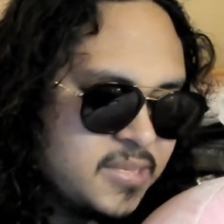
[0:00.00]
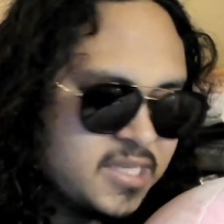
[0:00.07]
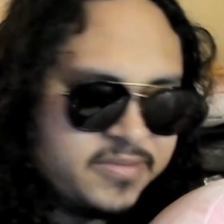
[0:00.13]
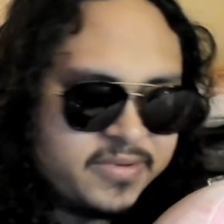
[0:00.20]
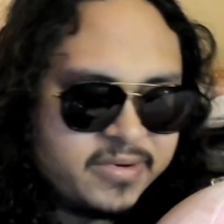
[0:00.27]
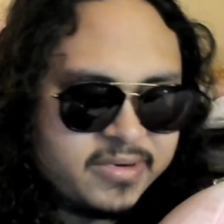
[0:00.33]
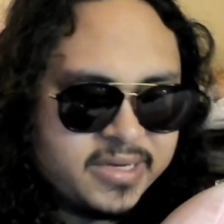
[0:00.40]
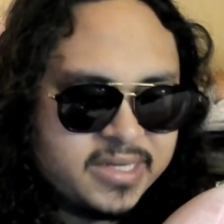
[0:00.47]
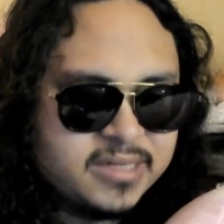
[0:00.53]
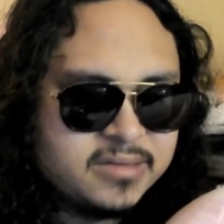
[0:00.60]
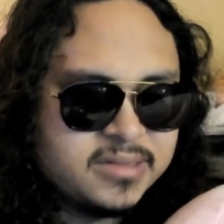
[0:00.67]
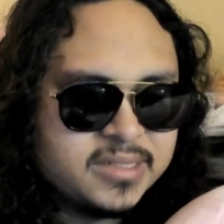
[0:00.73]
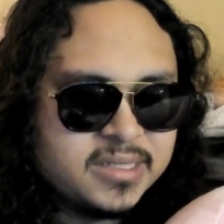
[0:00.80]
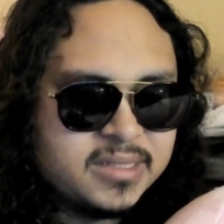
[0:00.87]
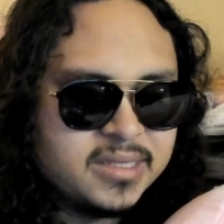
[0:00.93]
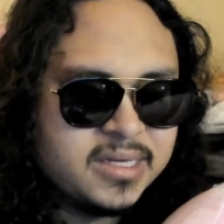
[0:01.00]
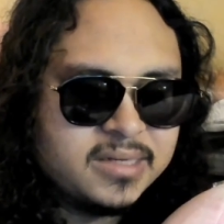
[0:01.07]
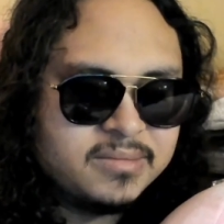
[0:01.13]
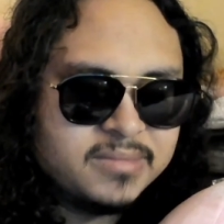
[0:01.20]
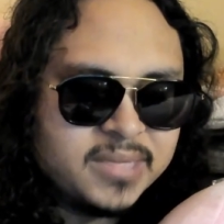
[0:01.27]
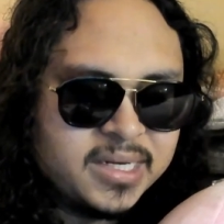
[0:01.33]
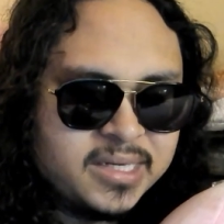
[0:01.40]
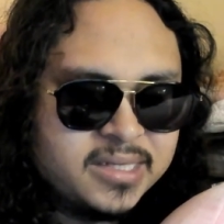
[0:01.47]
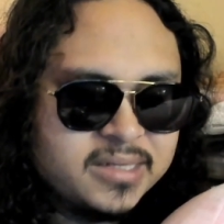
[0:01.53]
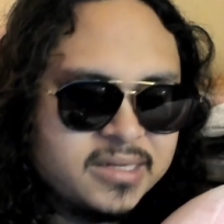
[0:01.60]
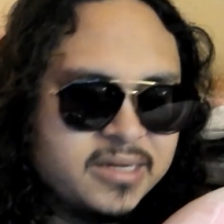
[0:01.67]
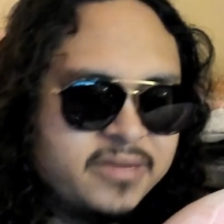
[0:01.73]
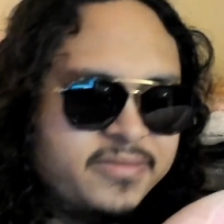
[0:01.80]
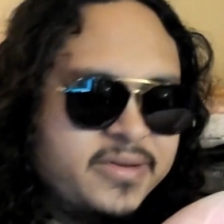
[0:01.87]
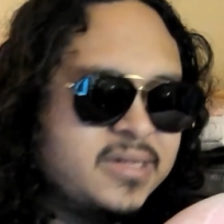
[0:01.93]
It's very interesting, that idea in
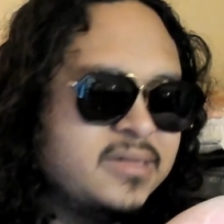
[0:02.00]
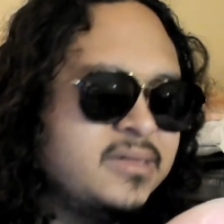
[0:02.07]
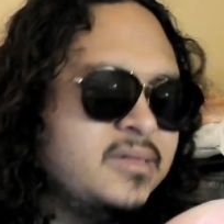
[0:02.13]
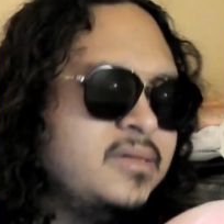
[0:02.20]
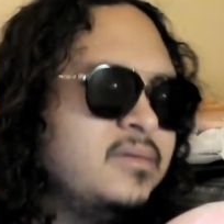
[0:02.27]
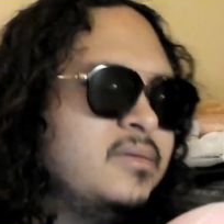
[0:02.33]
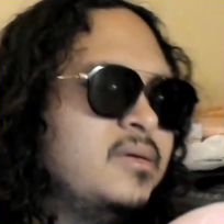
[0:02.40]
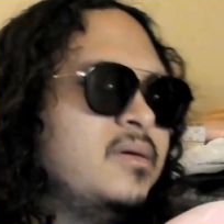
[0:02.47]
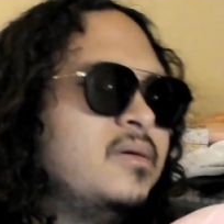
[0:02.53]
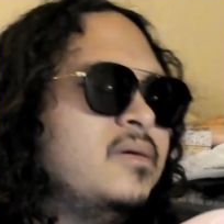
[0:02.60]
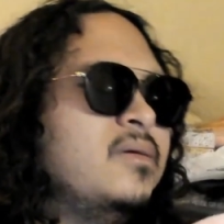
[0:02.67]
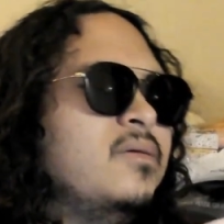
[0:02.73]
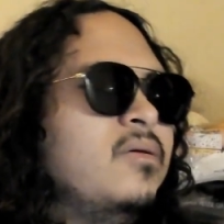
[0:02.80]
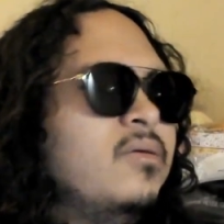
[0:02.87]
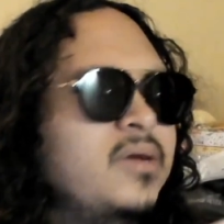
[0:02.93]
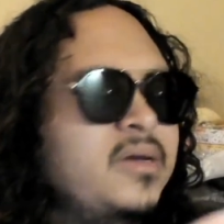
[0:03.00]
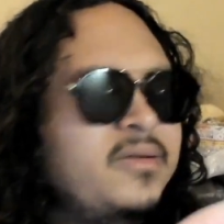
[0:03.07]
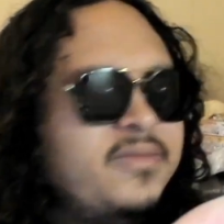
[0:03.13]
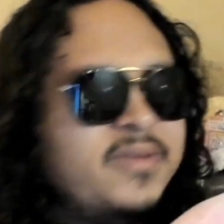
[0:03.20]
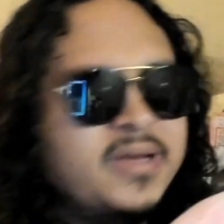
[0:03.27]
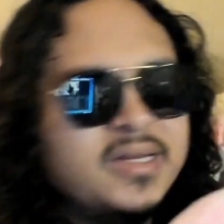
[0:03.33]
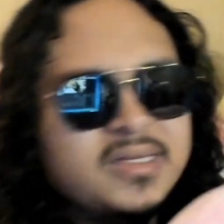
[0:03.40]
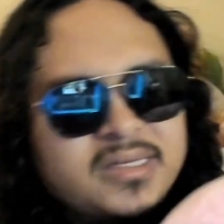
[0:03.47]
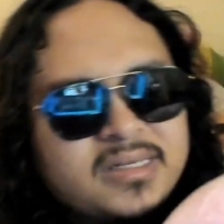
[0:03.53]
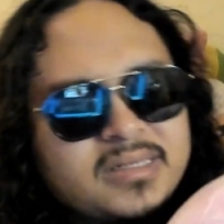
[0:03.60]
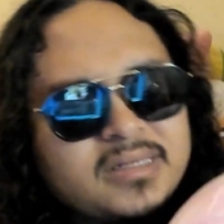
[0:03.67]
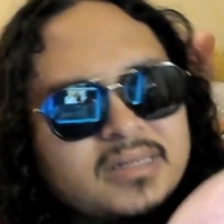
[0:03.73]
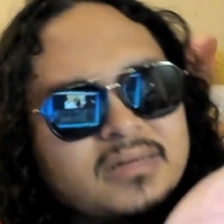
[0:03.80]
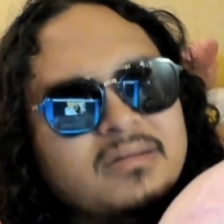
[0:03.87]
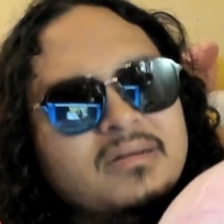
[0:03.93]
high fantasy, or in fantasy in
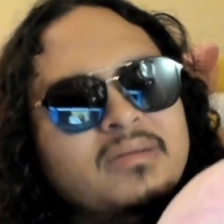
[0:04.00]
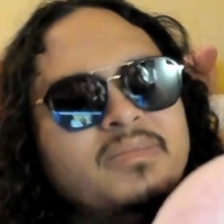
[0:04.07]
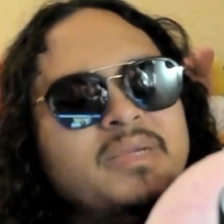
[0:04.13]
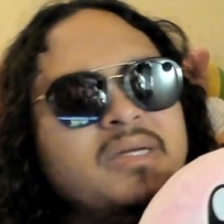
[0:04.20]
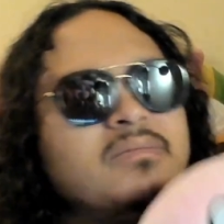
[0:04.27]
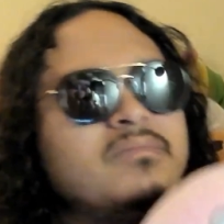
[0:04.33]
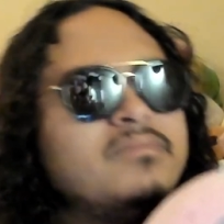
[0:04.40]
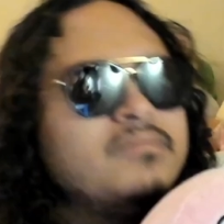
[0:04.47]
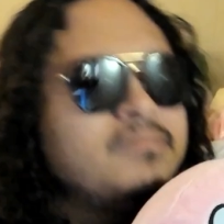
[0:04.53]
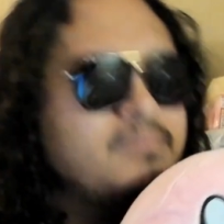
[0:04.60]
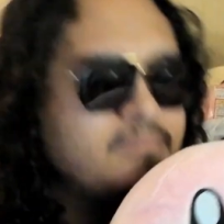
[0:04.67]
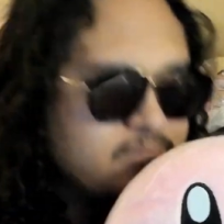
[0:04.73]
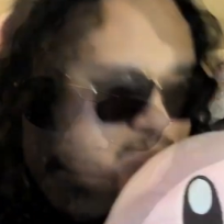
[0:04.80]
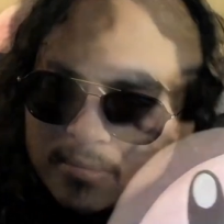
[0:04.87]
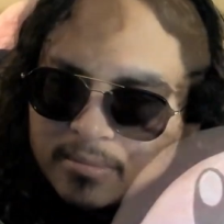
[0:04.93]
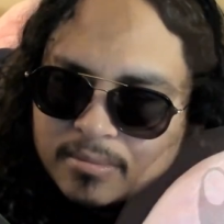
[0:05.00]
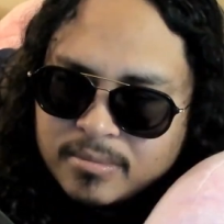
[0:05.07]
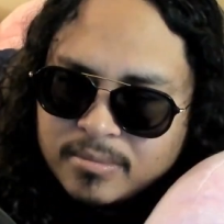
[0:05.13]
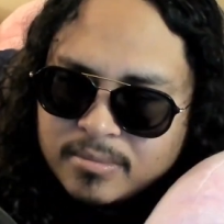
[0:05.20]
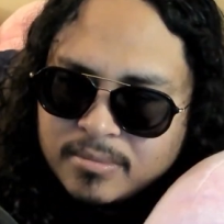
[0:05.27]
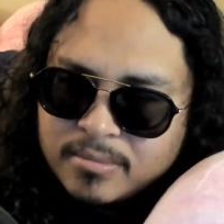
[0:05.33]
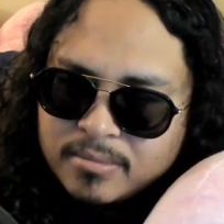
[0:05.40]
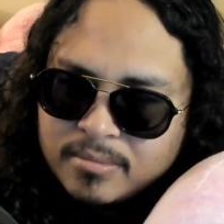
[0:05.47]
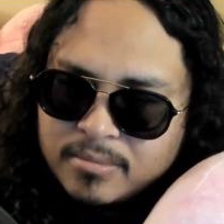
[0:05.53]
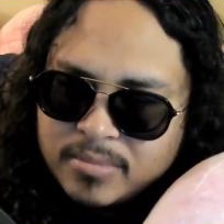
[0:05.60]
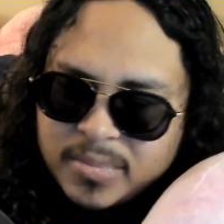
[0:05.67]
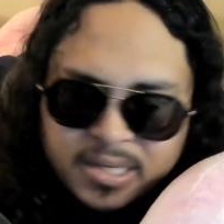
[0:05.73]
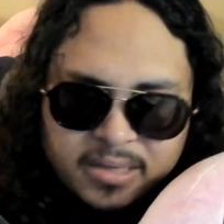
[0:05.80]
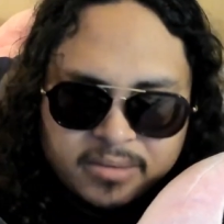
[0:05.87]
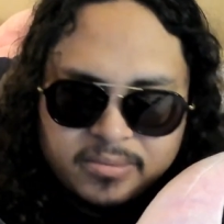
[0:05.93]
general. I mean,
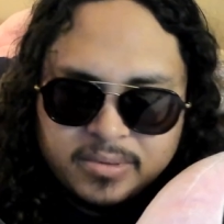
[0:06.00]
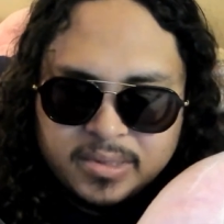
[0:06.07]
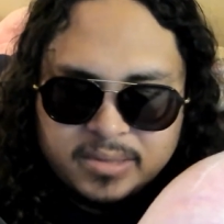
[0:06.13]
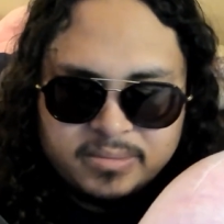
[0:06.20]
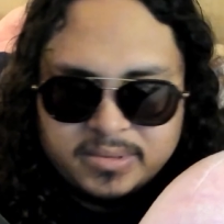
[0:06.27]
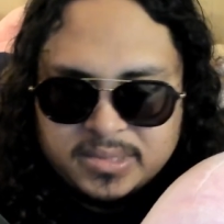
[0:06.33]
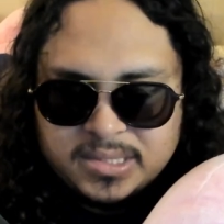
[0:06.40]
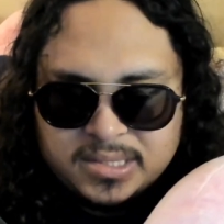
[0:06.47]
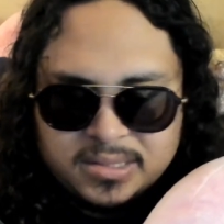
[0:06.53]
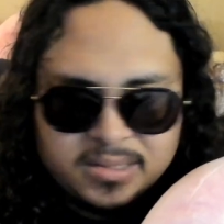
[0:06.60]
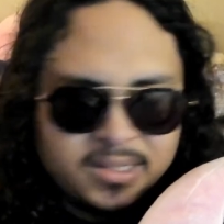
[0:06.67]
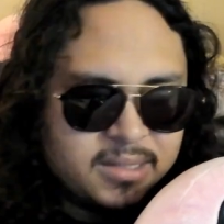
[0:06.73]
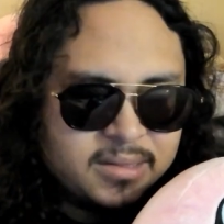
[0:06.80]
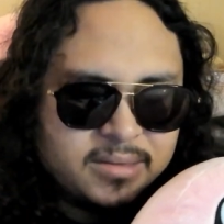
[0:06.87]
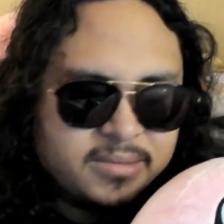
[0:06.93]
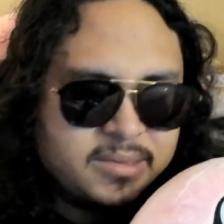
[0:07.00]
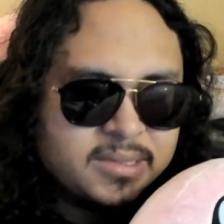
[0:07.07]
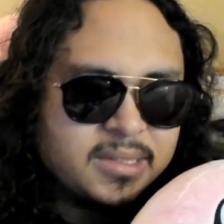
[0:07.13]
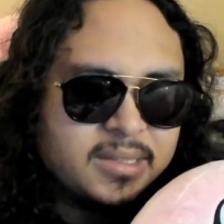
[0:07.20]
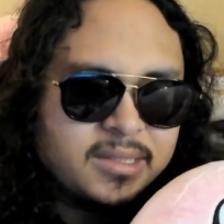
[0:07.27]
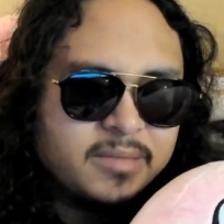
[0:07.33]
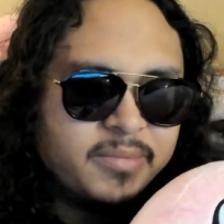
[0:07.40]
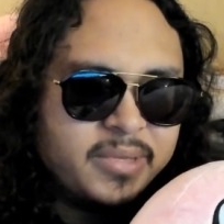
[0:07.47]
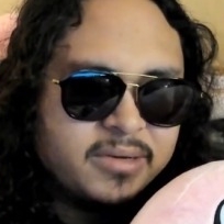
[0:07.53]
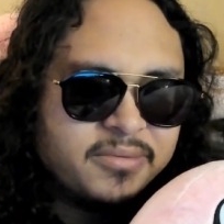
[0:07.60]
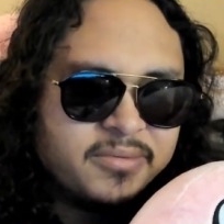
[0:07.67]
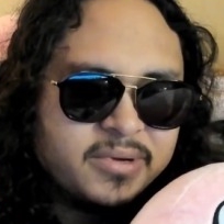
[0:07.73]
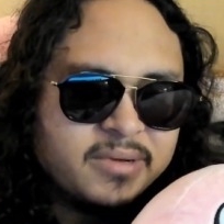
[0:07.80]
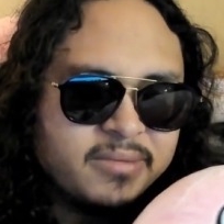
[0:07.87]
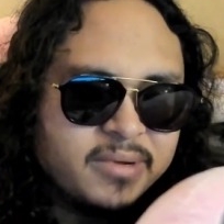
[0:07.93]
but I just like to be here
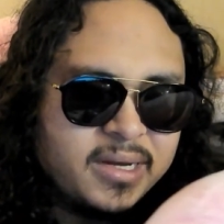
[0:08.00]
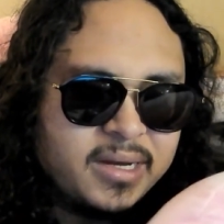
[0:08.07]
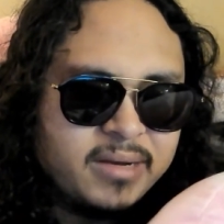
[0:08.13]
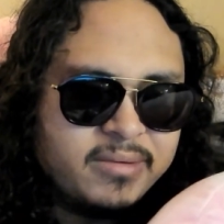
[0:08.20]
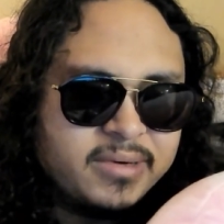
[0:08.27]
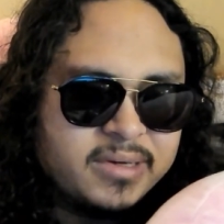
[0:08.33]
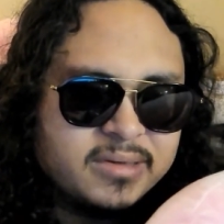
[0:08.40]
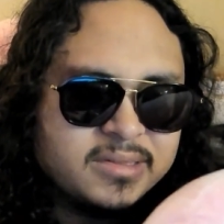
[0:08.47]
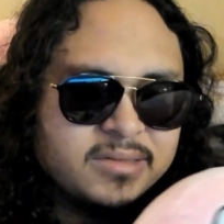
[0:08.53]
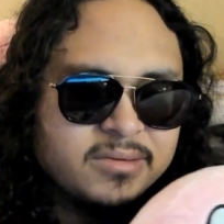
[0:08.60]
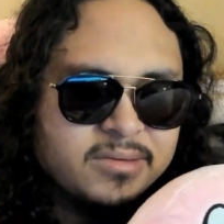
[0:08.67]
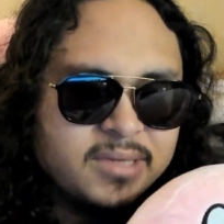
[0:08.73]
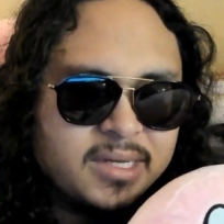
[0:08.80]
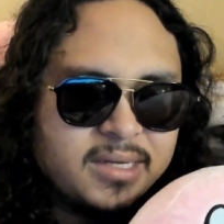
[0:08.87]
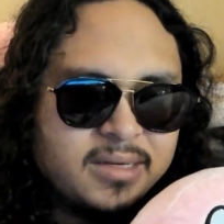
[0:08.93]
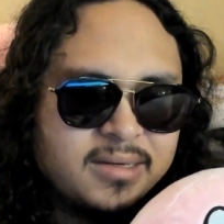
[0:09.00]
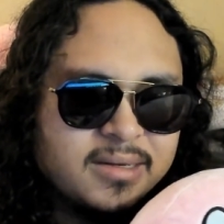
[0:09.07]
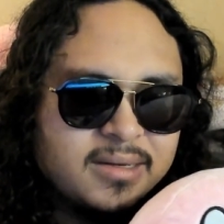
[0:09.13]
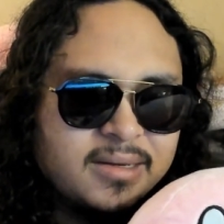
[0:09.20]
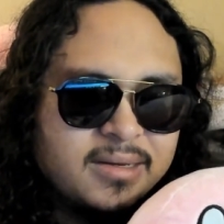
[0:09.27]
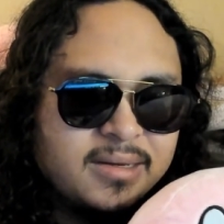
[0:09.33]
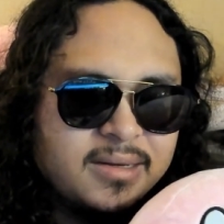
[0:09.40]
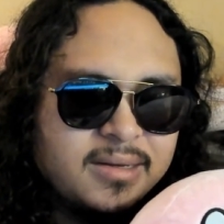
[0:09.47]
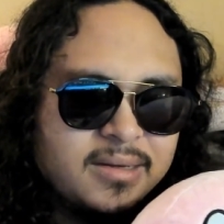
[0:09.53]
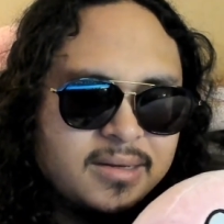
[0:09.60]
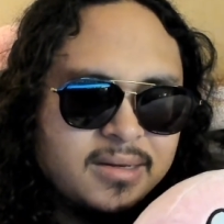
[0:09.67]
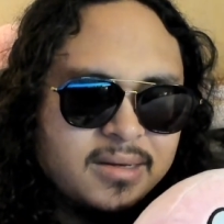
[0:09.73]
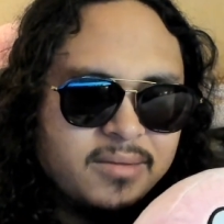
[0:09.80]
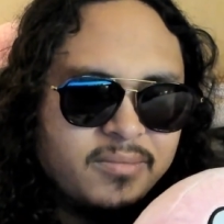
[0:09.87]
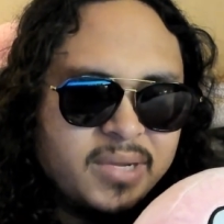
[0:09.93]
forever. I would also like
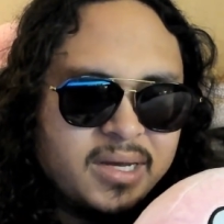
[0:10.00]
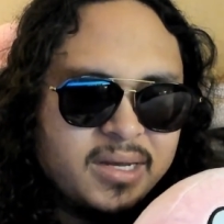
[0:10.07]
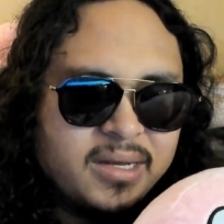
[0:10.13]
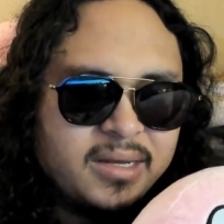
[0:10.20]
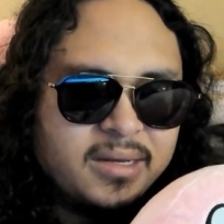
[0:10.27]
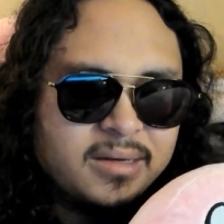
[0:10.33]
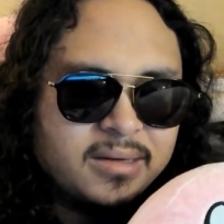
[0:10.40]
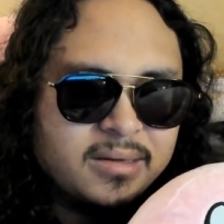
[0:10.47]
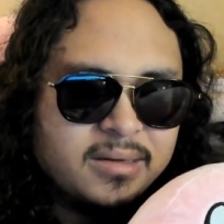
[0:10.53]
my